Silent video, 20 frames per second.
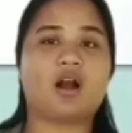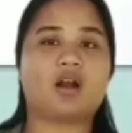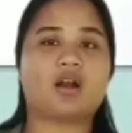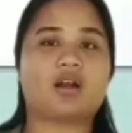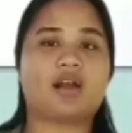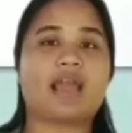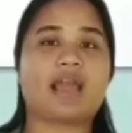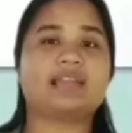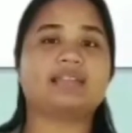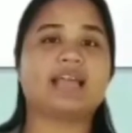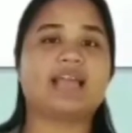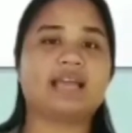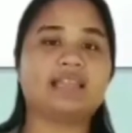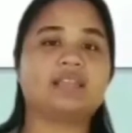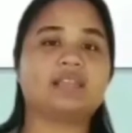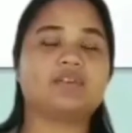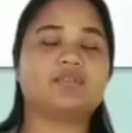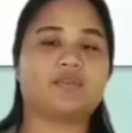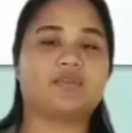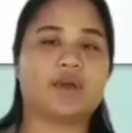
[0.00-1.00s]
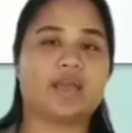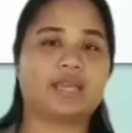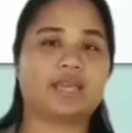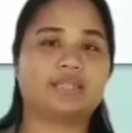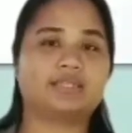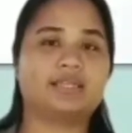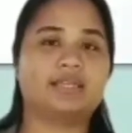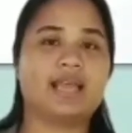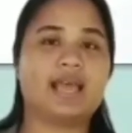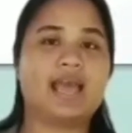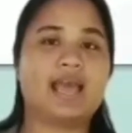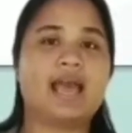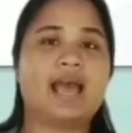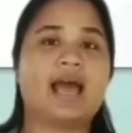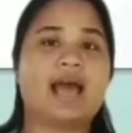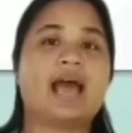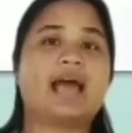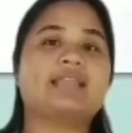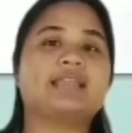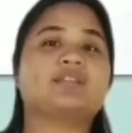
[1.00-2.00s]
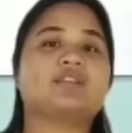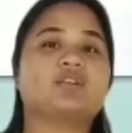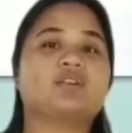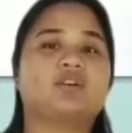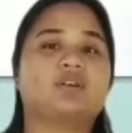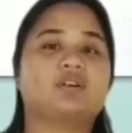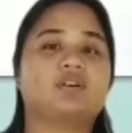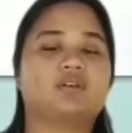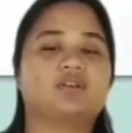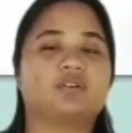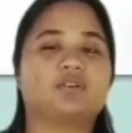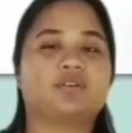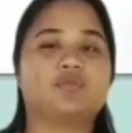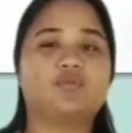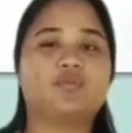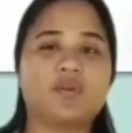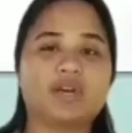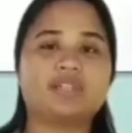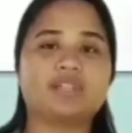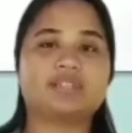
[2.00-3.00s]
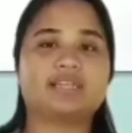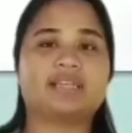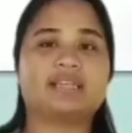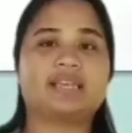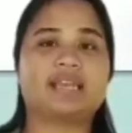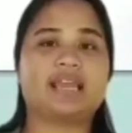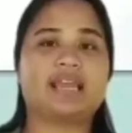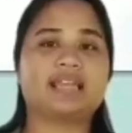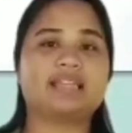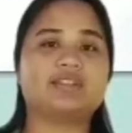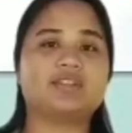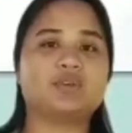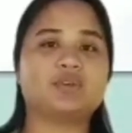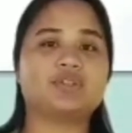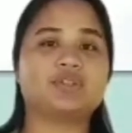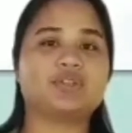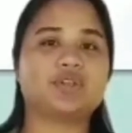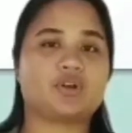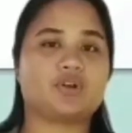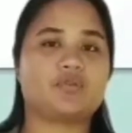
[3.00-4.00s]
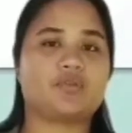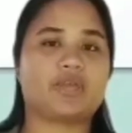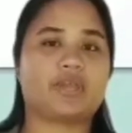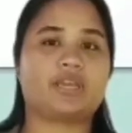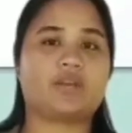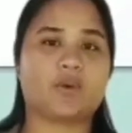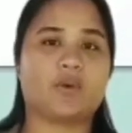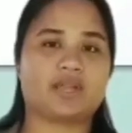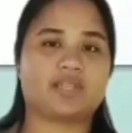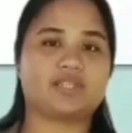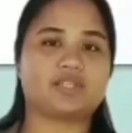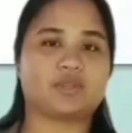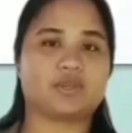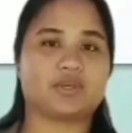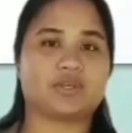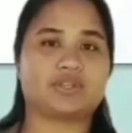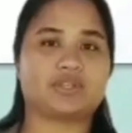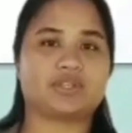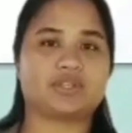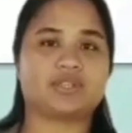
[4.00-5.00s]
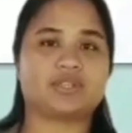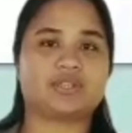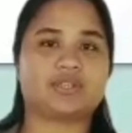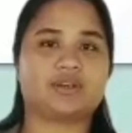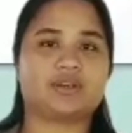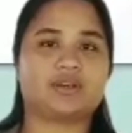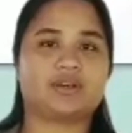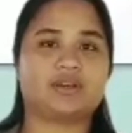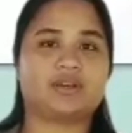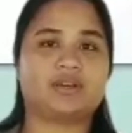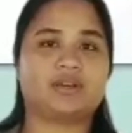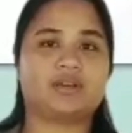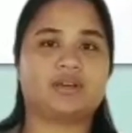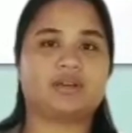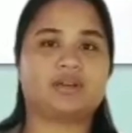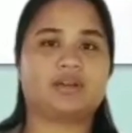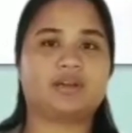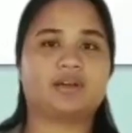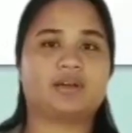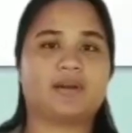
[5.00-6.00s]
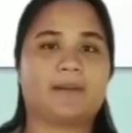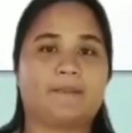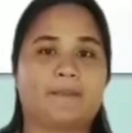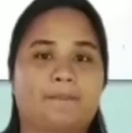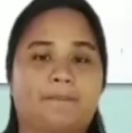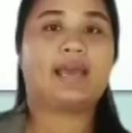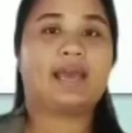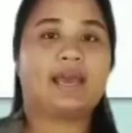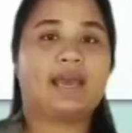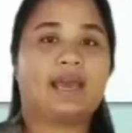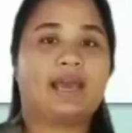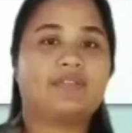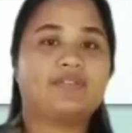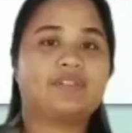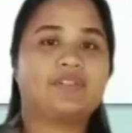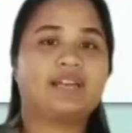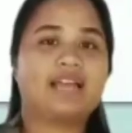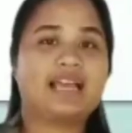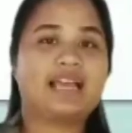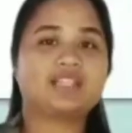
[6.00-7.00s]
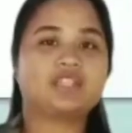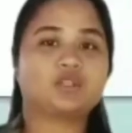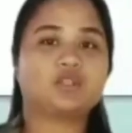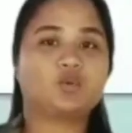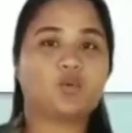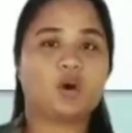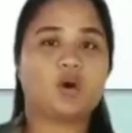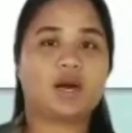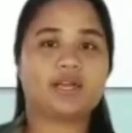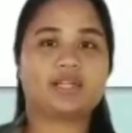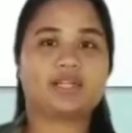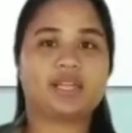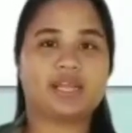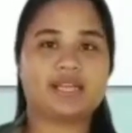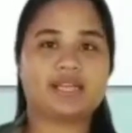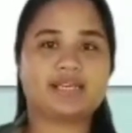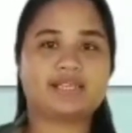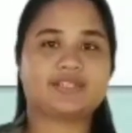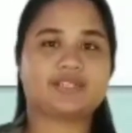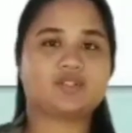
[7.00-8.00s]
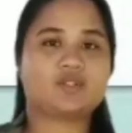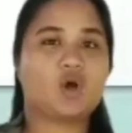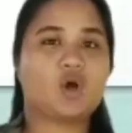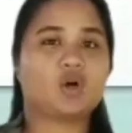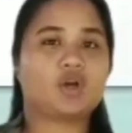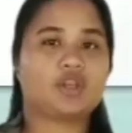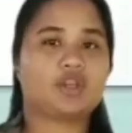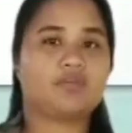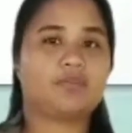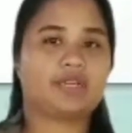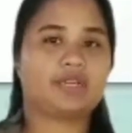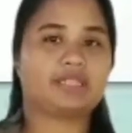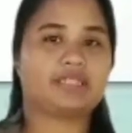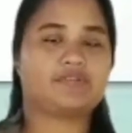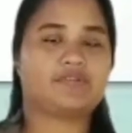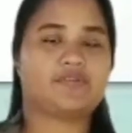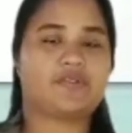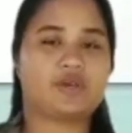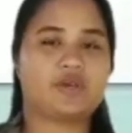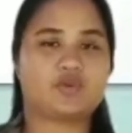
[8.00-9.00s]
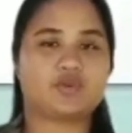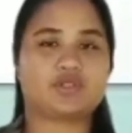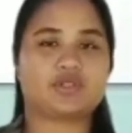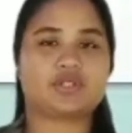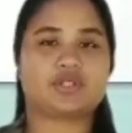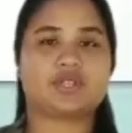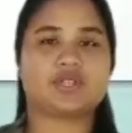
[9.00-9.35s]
identified and converted into survey questions. And the last one is document reviews.